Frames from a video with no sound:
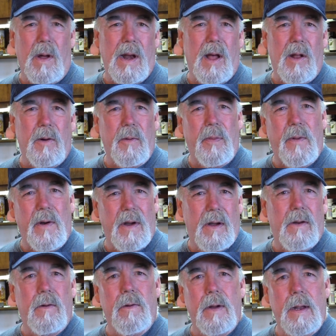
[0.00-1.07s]
130
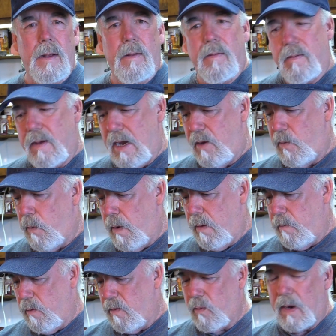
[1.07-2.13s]
degrees. Each
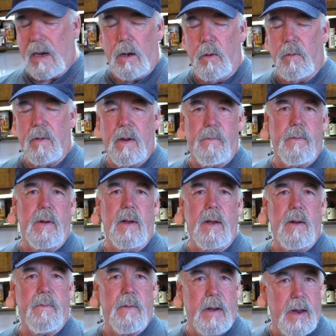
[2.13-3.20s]
one was reading a little different in
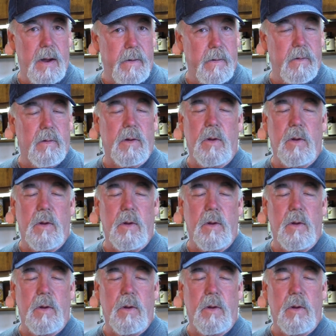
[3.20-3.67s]
different areas,